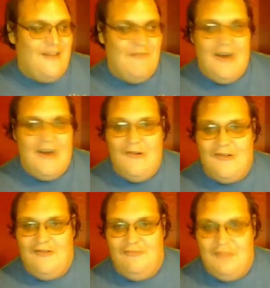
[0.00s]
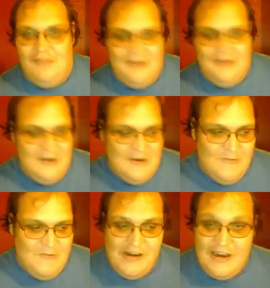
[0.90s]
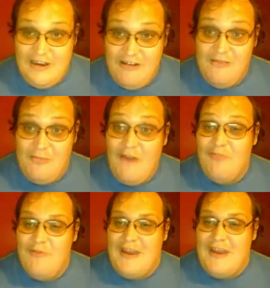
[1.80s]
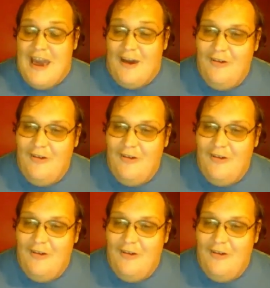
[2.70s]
my old group, who were a year above me now,